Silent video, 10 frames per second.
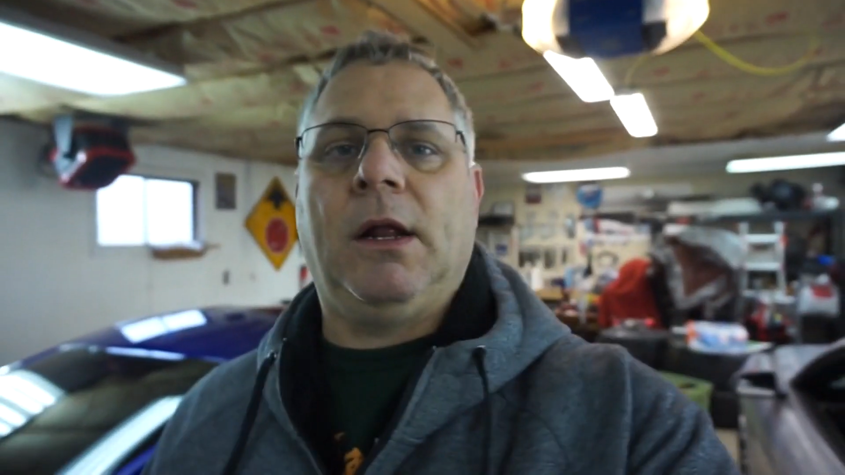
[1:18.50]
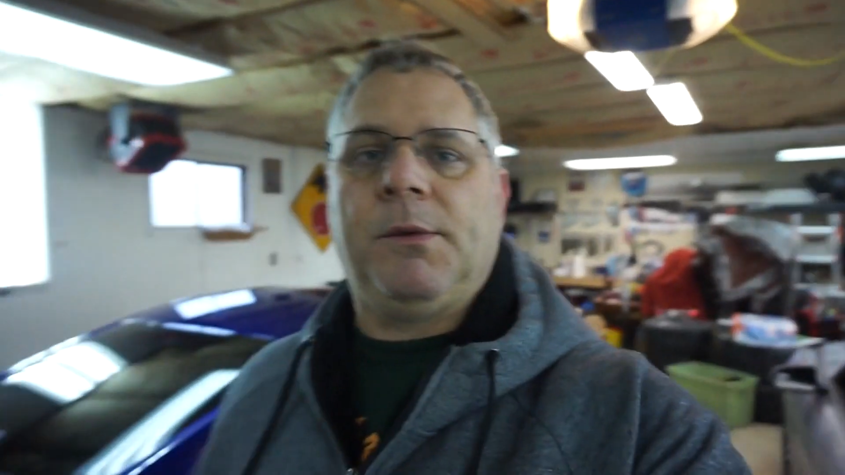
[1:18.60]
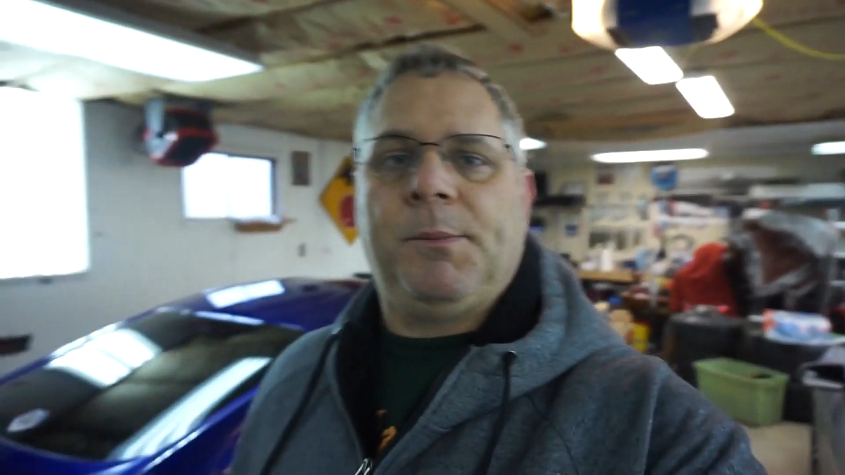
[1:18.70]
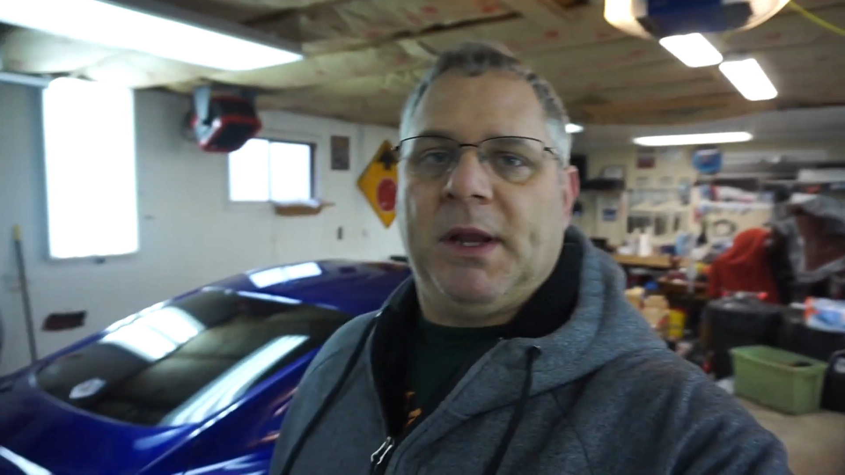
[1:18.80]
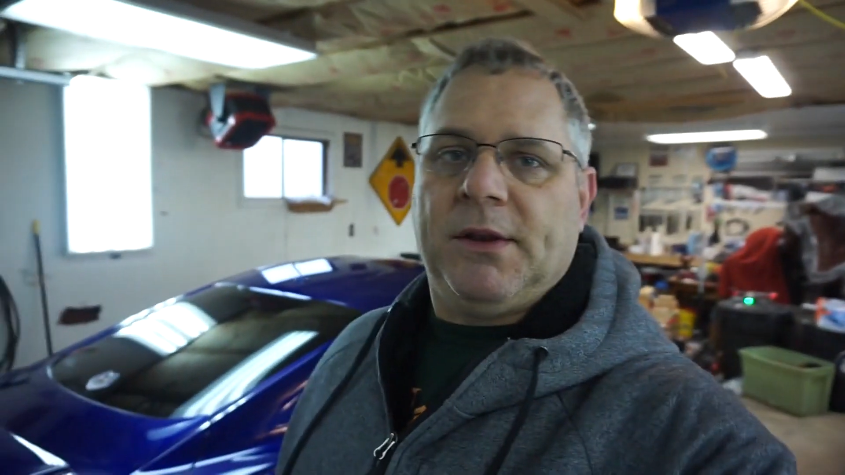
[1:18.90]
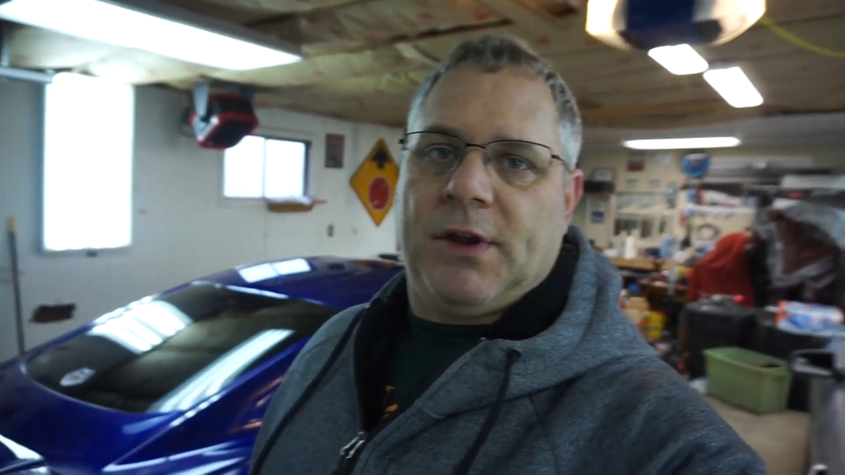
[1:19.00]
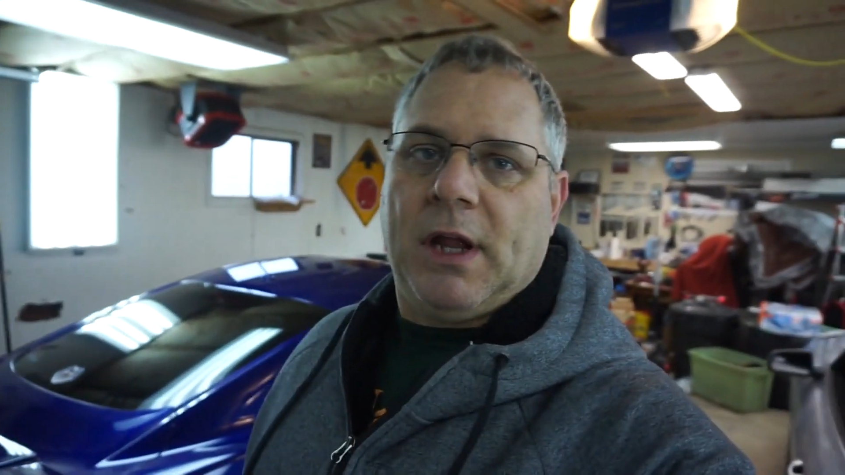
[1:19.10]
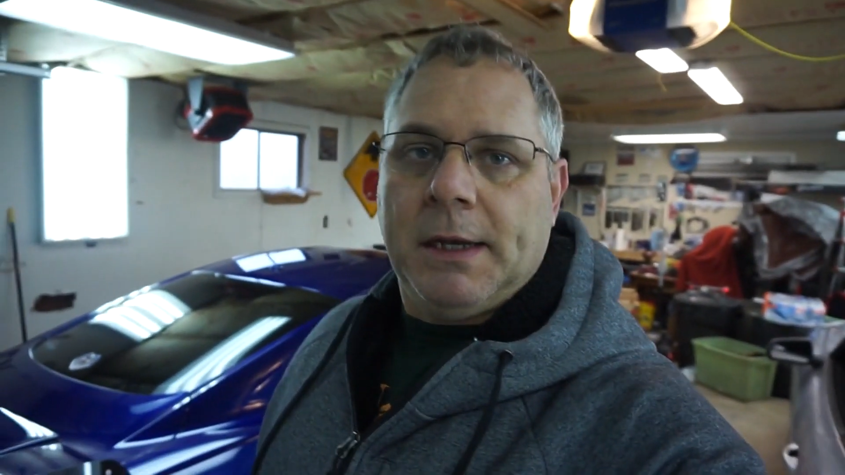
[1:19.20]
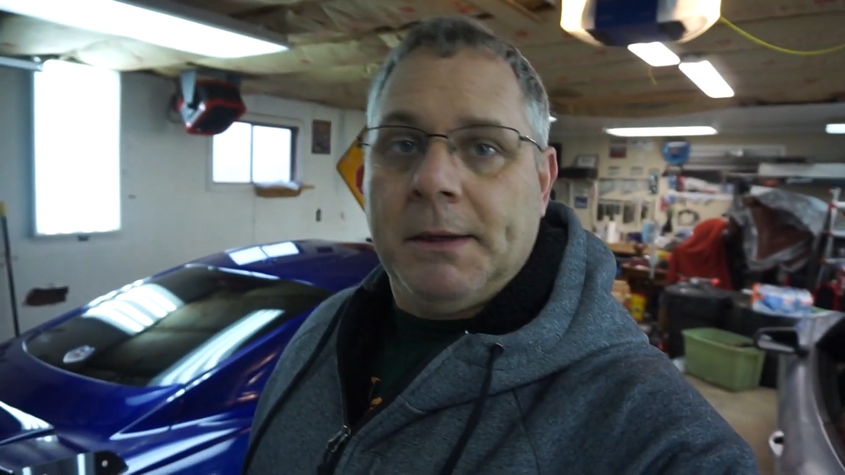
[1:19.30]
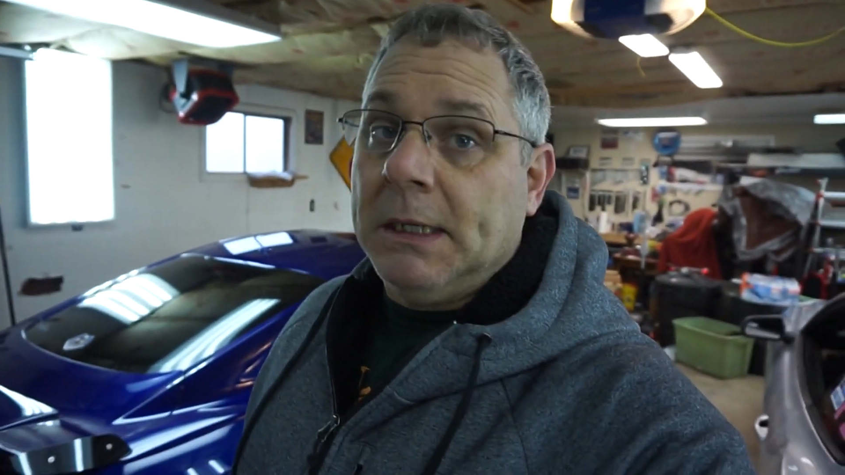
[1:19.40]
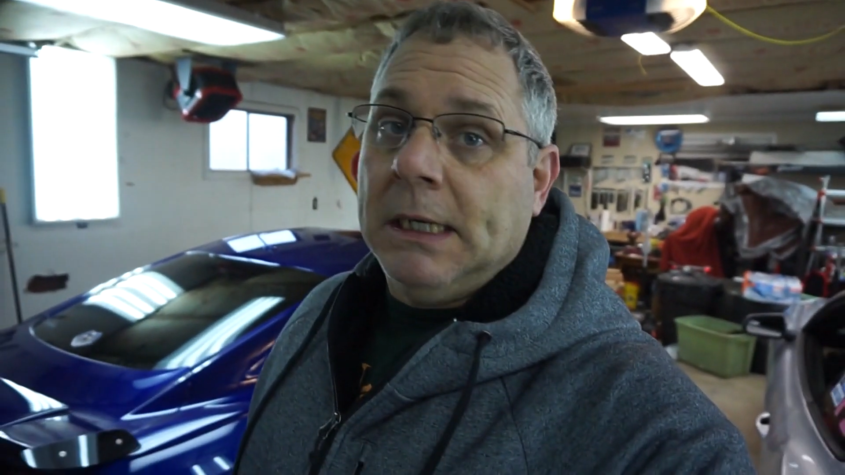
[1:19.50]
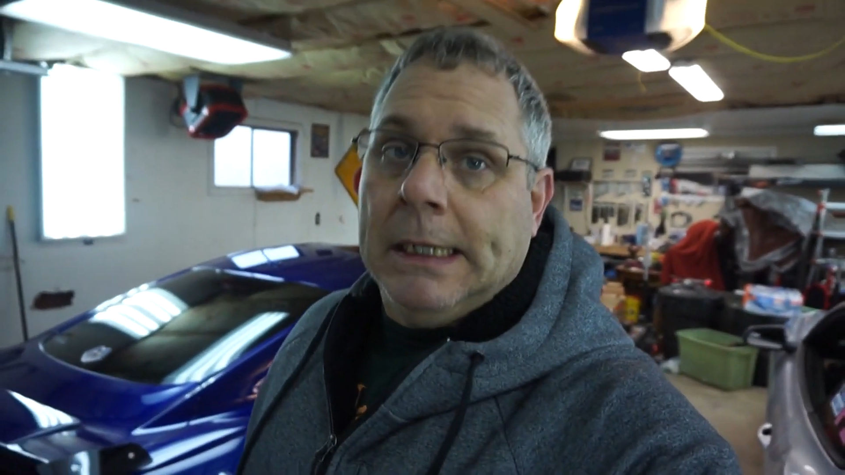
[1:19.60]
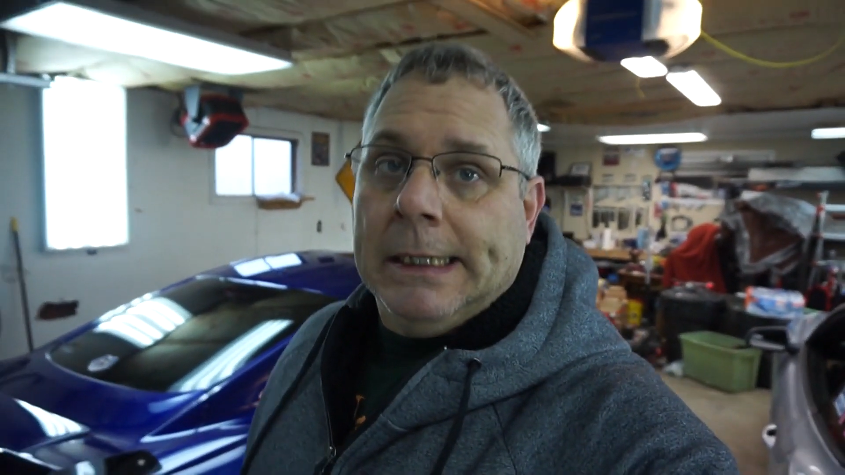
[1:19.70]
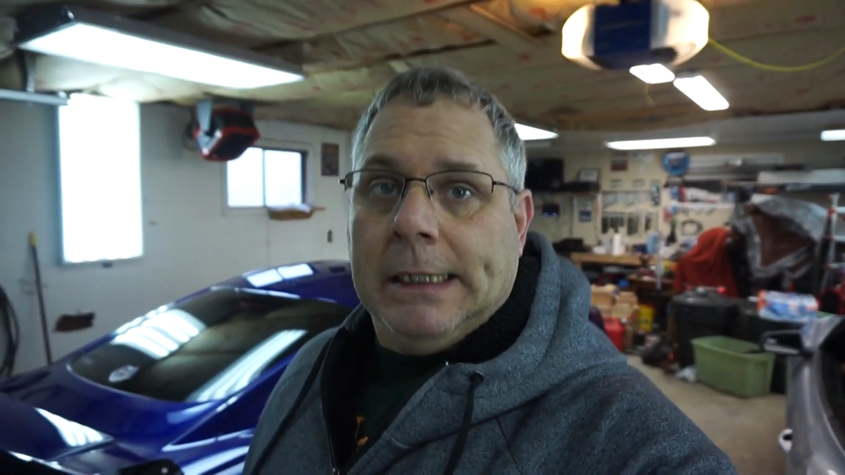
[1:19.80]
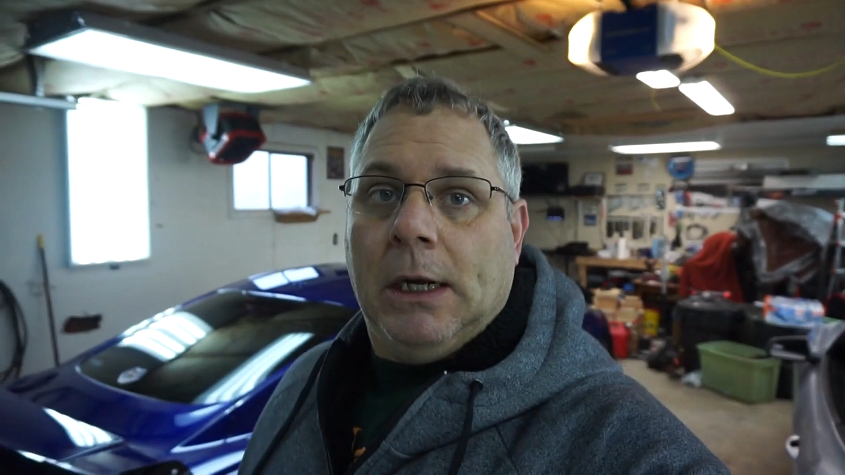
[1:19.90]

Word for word: all depends on, you